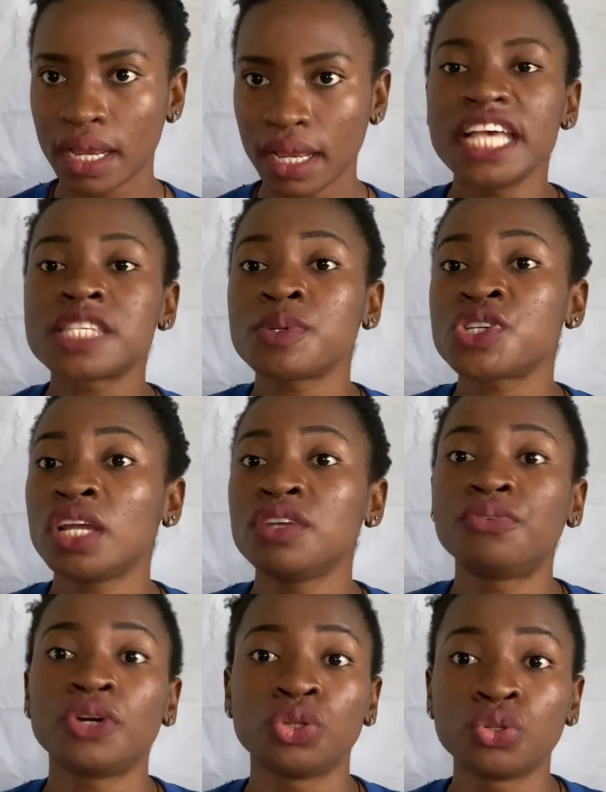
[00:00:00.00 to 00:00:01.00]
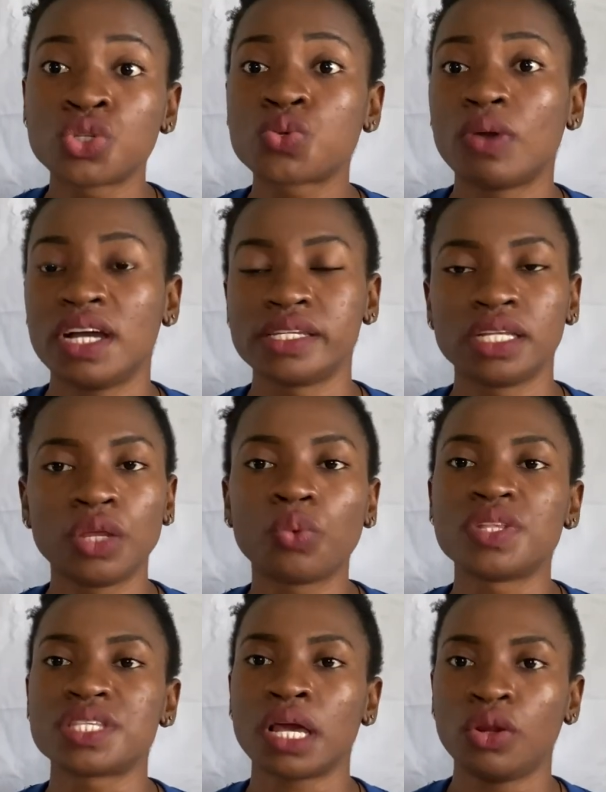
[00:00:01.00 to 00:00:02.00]
especially for those who are dealing
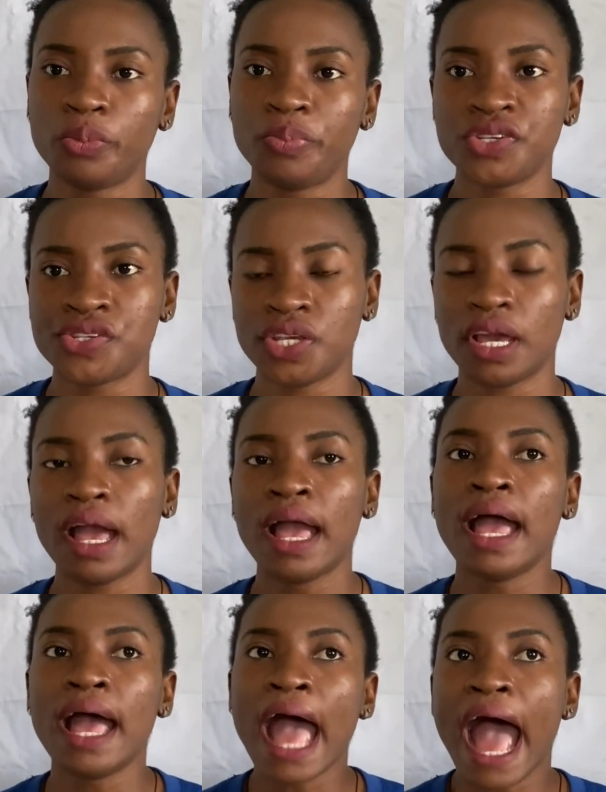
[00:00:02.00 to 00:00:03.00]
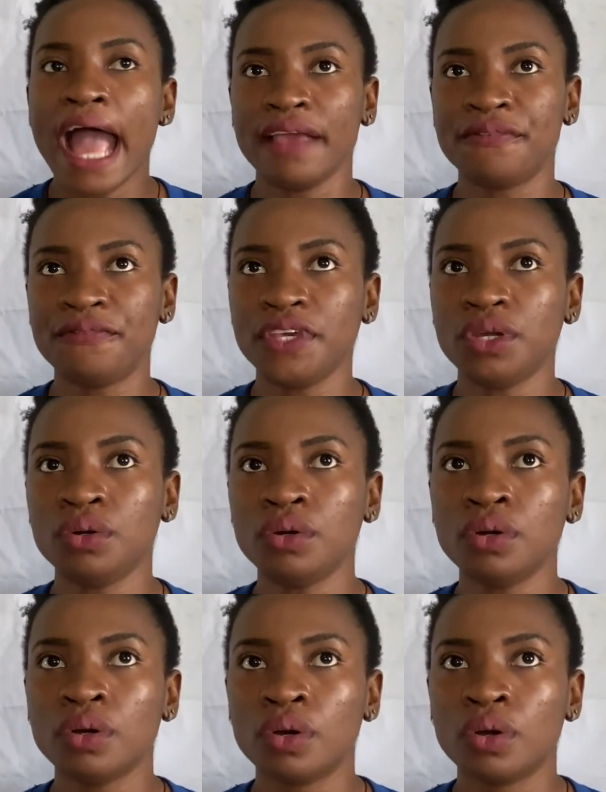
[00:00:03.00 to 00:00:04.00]
with alopecia i feel